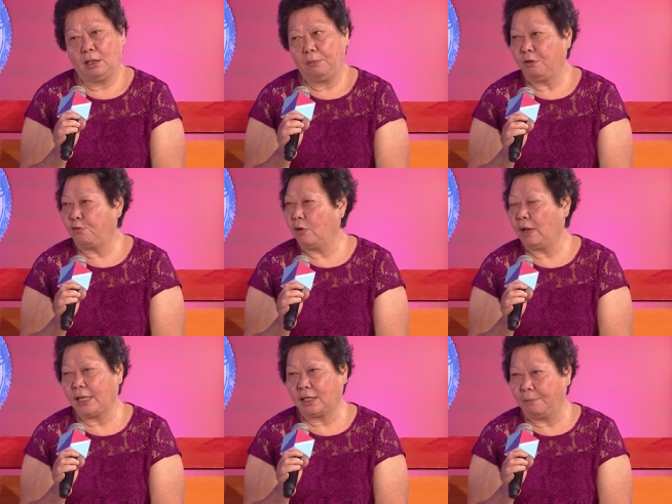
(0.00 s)
before
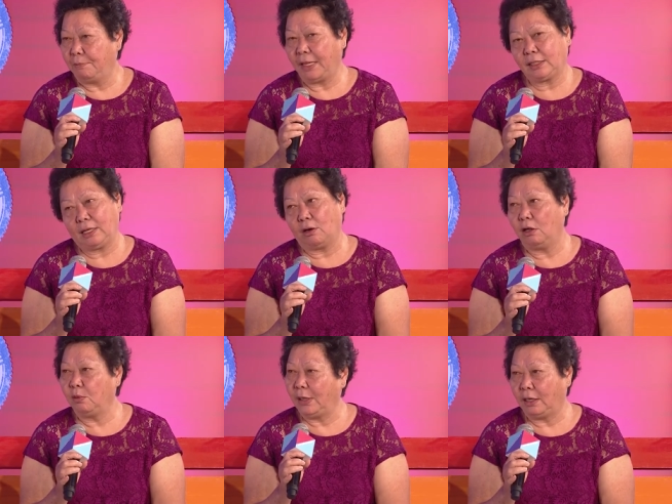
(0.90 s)
I come back, they
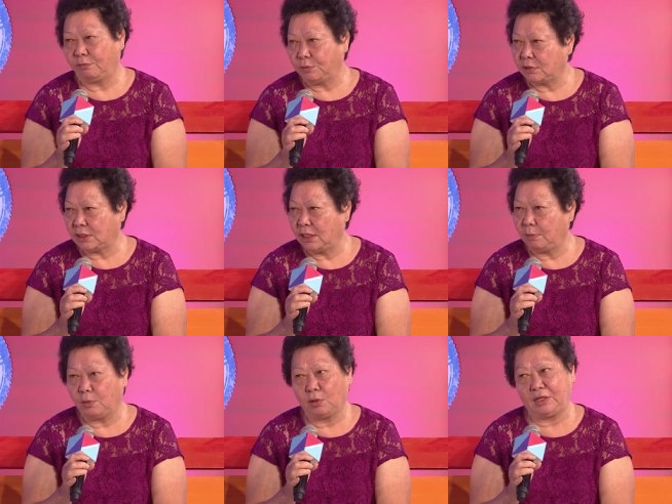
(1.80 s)
all went off to
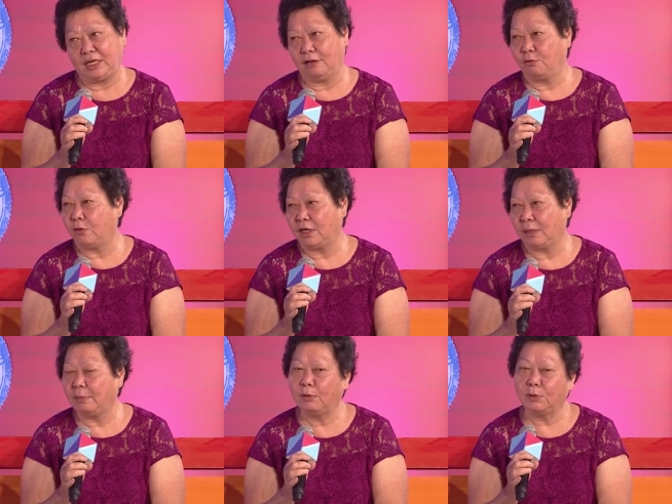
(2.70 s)
sleep, no dinner for
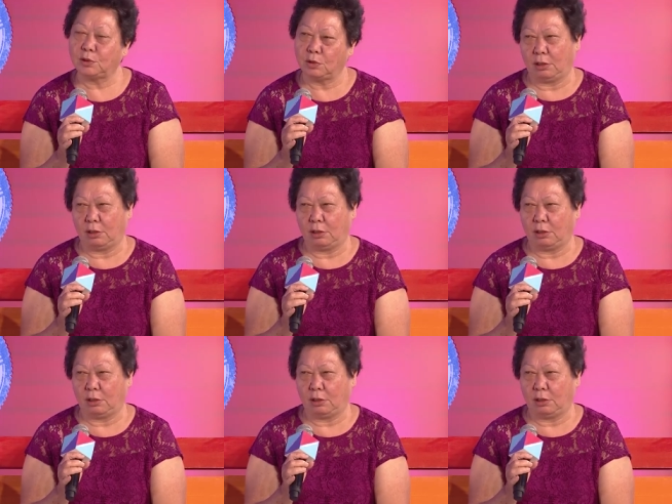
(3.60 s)
them. I was so,